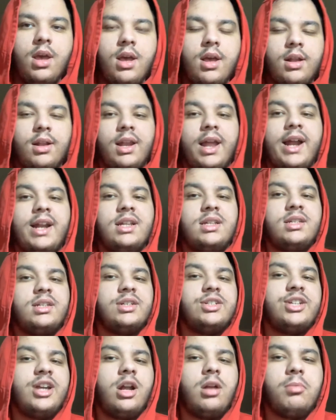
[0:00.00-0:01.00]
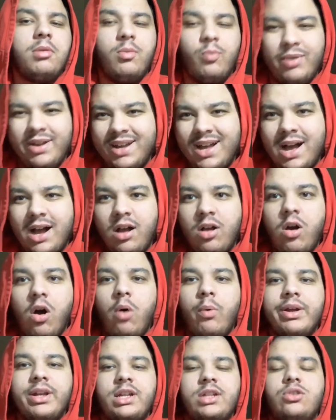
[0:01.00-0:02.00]
Ladies and gentlemen, we are
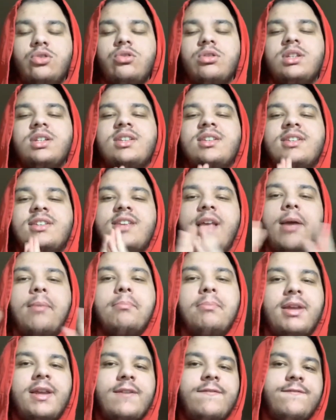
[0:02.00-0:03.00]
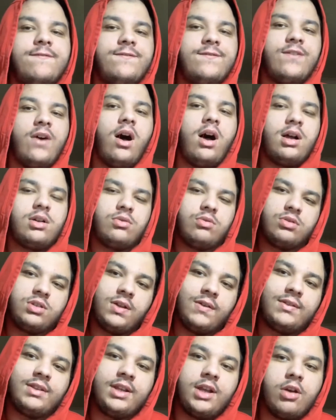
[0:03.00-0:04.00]
going to the semi-finals
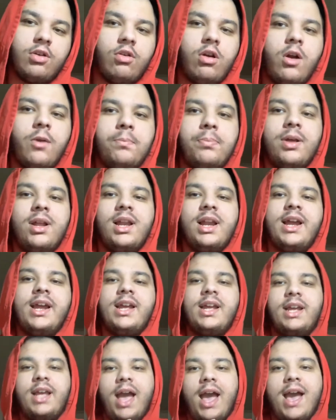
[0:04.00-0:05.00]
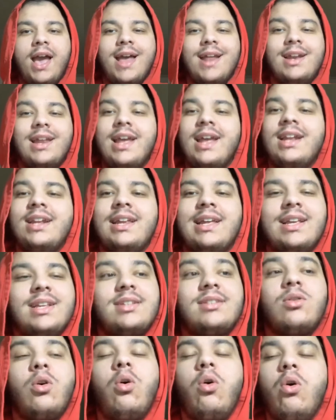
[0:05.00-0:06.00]
of the Europa League, and it
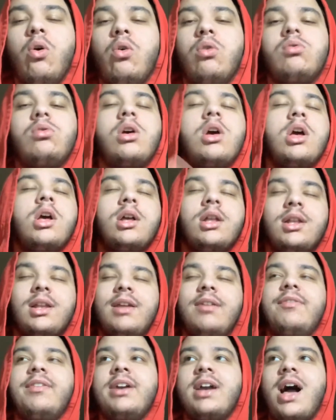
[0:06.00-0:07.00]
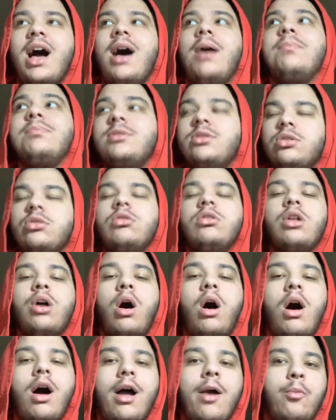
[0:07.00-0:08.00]
is all living up to the
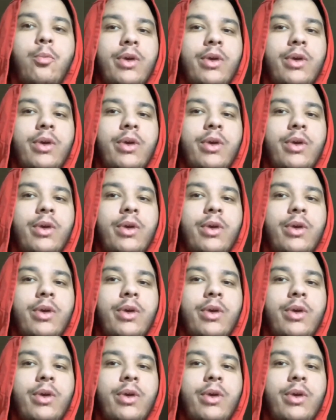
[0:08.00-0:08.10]
hype.